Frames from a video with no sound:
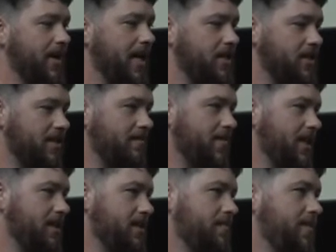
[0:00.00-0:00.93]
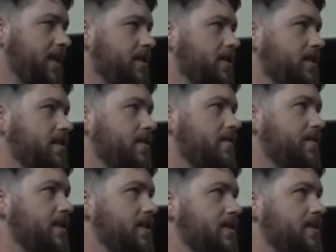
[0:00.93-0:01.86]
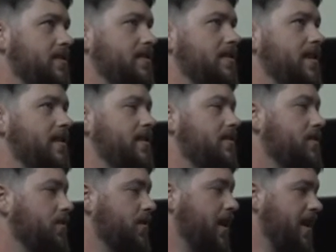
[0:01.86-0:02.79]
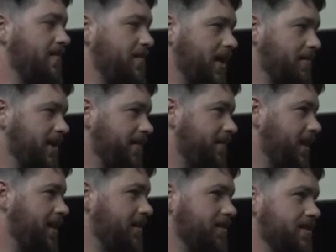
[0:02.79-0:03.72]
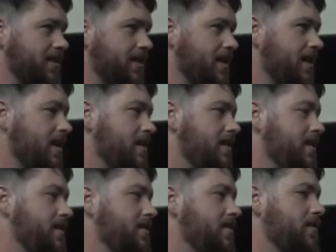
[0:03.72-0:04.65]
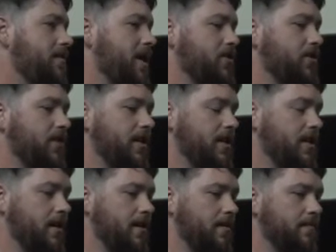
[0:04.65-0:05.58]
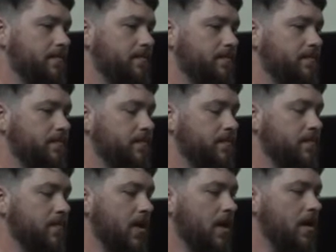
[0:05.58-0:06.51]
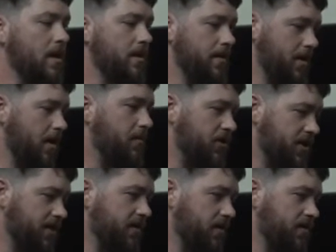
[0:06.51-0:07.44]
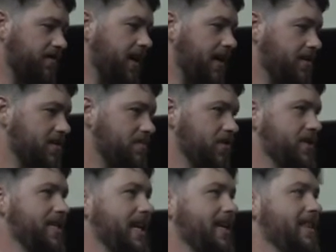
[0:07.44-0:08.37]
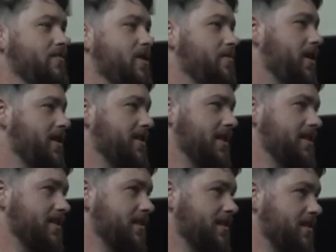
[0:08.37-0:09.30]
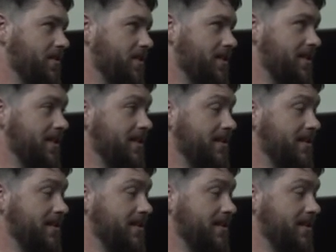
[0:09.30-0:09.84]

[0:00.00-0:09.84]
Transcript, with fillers: pages and pages and pages of these, I think they're two and a half megabyte files that they're measured in um, the numbers of those files per second that we process. So it's,